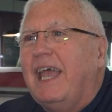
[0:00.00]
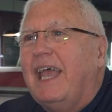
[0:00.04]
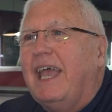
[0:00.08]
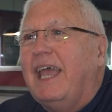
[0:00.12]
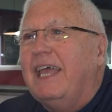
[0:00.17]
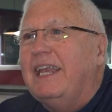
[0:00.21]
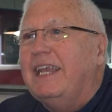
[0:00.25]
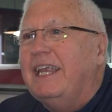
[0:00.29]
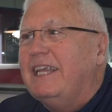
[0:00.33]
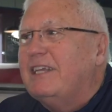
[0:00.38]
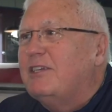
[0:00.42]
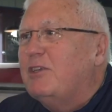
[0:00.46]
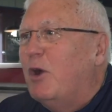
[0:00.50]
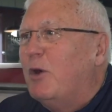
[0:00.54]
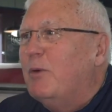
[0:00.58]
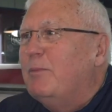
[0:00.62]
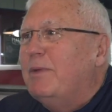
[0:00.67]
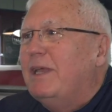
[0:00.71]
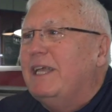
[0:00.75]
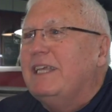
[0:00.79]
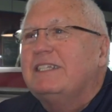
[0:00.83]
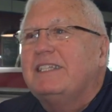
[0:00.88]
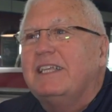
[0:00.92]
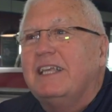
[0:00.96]
And he told
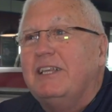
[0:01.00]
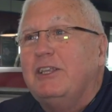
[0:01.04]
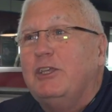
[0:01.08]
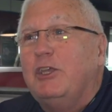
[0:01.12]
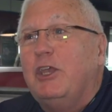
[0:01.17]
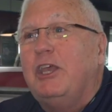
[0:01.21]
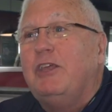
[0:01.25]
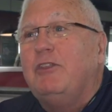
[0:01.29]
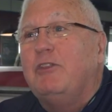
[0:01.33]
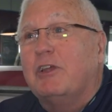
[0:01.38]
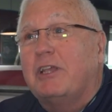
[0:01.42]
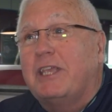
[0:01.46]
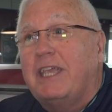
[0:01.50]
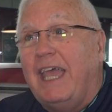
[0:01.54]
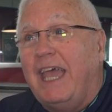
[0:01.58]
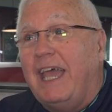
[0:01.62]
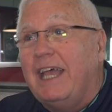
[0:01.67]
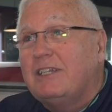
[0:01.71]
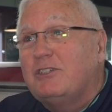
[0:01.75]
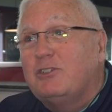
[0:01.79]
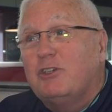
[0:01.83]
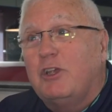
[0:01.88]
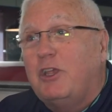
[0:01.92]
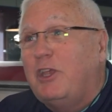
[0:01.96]
me, he said, you either
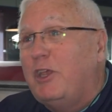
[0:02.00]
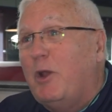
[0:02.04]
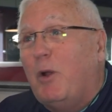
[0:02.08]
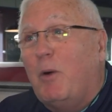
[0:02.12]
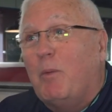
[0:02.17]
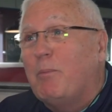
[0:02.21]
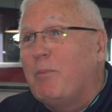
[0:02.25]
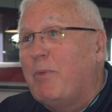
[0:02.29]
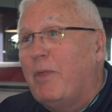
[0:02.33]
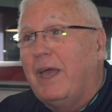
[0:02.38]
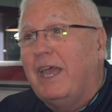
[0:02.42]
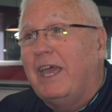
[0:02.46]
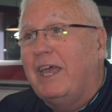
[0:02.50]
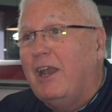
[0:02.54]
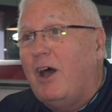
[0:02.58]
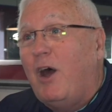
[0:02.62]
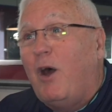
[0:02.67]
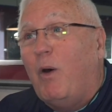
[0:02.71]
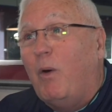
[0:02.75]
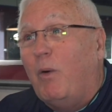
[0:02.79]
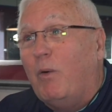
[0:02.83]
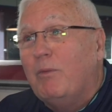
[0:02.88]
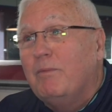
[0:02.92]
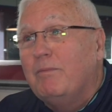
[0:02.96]
catch or you don't play at
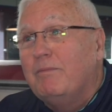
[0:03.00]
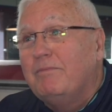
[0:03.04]
all.